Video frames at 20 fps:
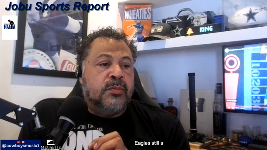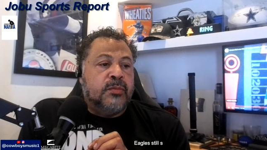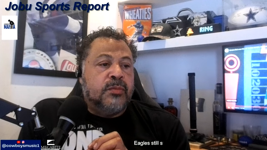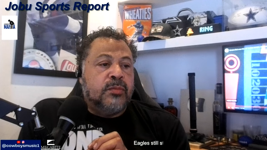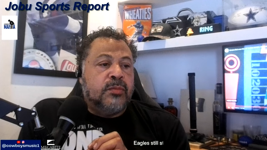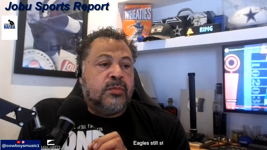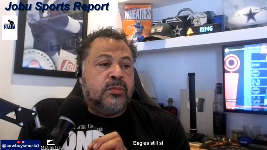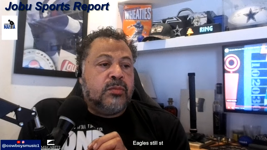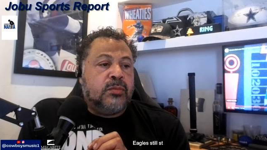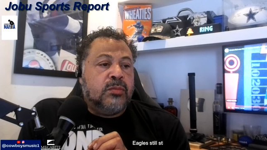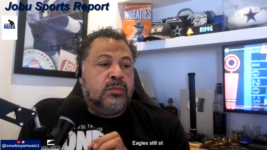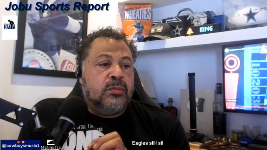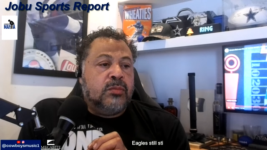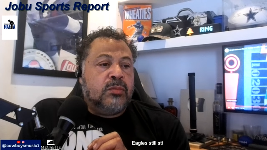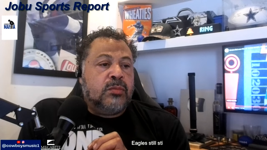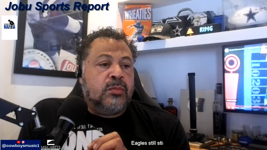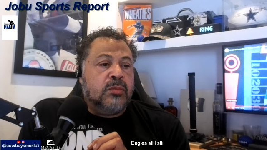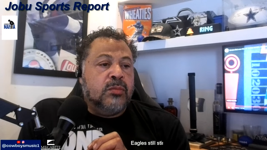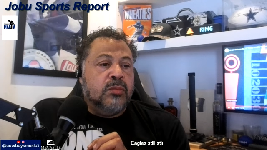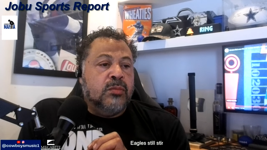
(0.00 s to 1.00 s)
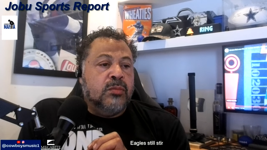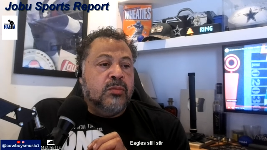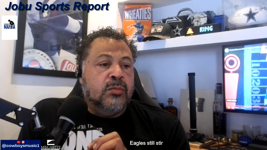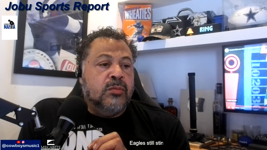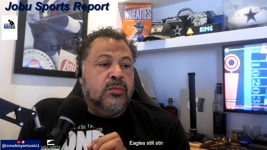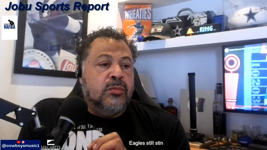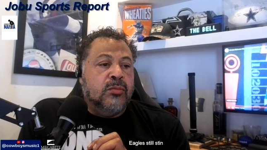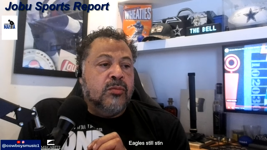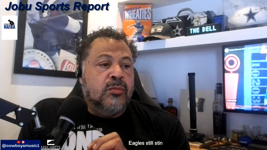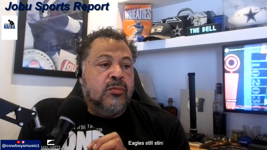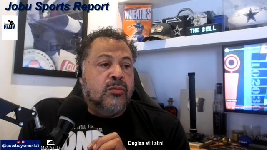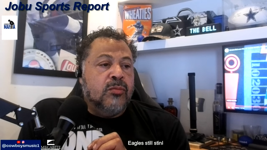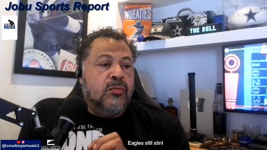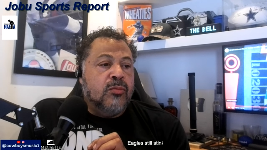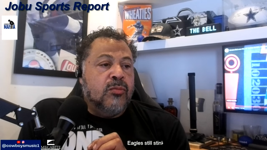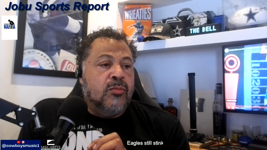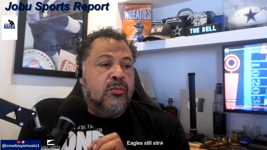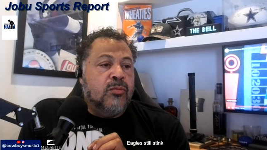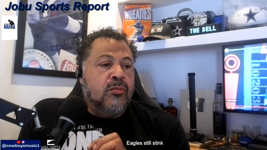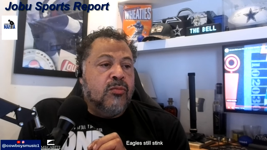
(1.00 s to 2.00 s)

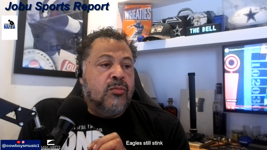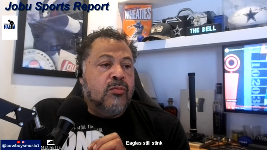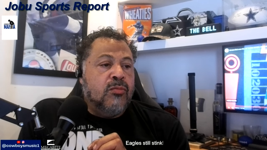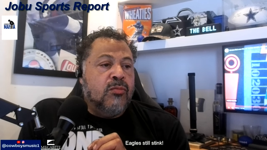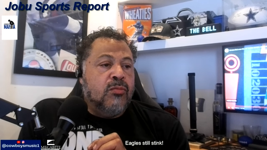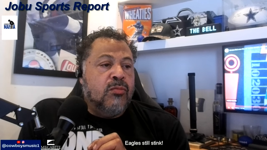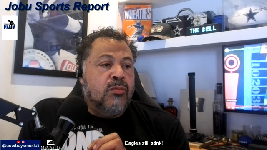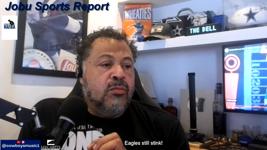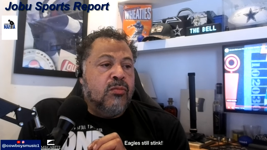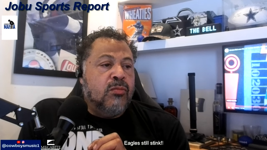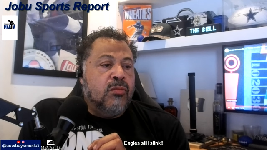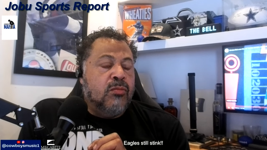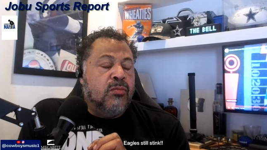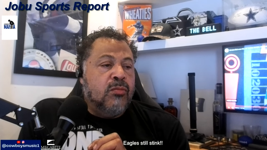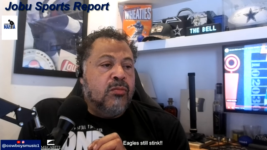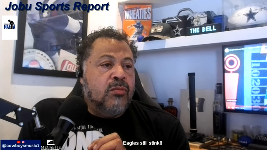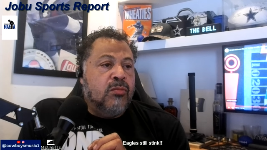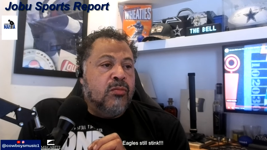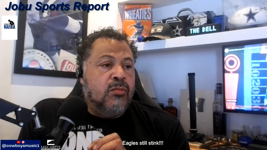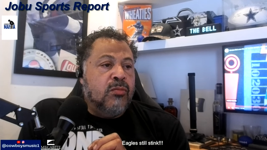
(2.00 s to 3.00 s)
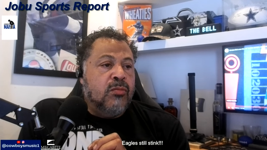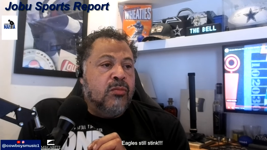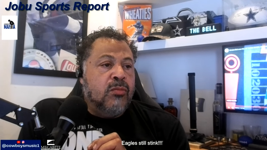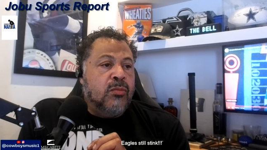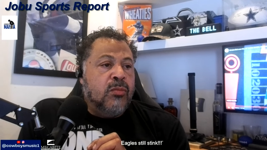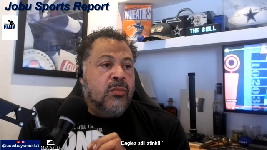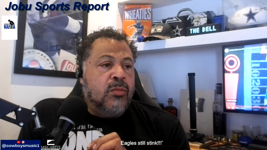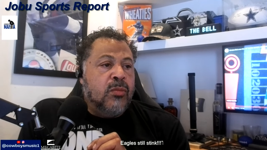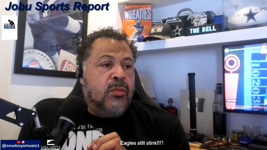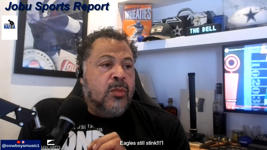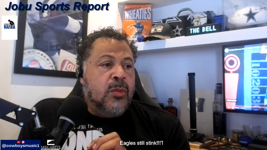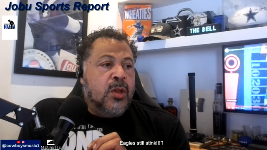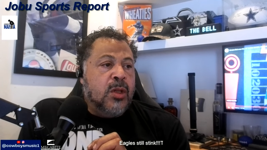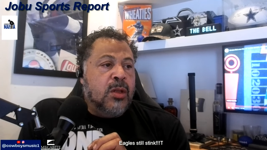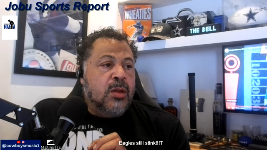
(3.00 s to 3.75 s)
Nothing is said.